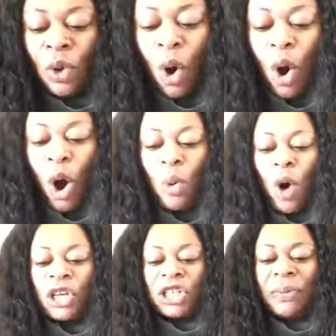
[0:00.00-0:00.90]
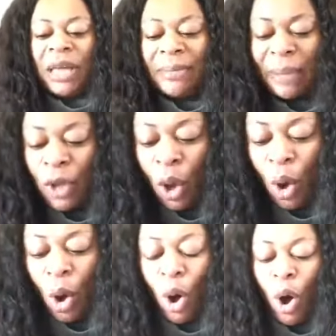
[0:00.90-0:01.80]
Oh, worship Him.
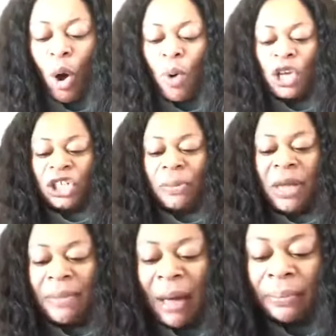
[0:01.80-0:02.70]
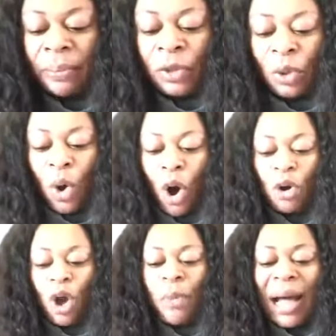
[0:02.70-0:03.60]
Oh, worship Him.
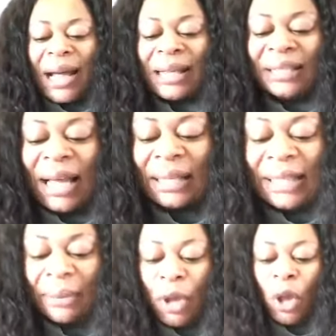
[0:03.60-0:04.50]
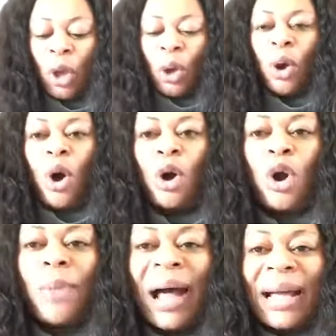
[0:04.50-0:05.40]
Oh, Robaka Santa. Oh,
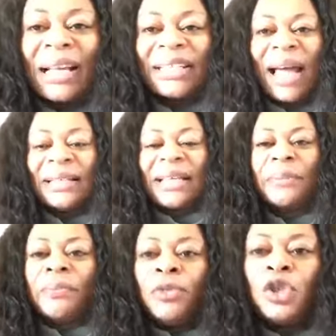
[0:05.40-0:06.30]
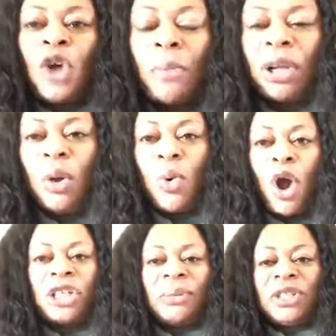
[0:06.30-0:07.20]
Robaka Shanta. Somebody
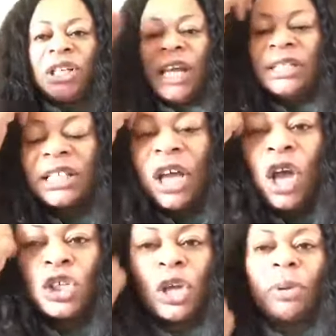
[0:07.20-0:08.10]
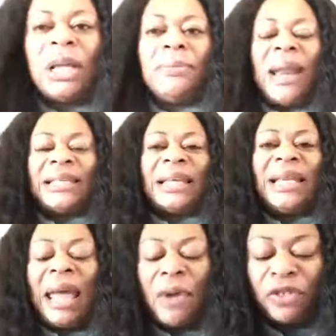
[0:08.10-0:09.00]
worship Jesus. Somebody bless the
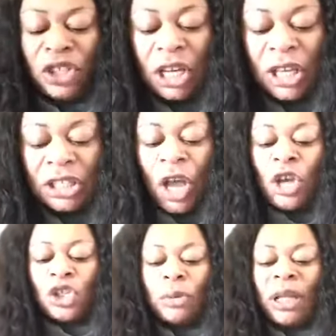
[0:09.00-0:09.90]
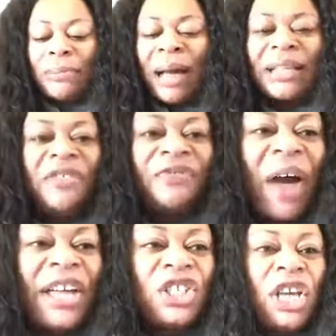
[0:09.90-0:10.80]
name of Jesus. Somebody
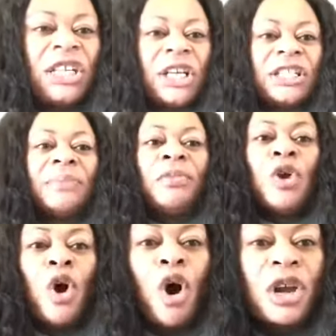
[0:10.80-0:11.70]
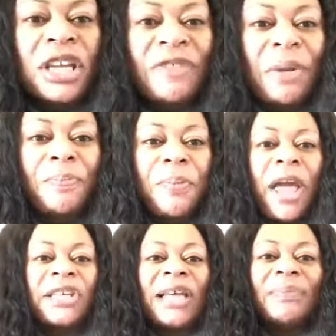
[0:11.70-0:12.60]
magnify Jesus. Oh, give Him
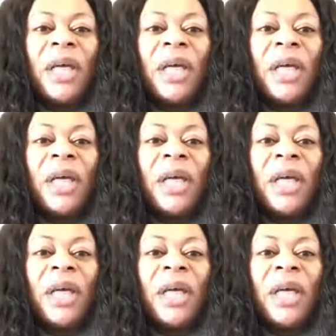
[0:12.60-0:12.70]
praise.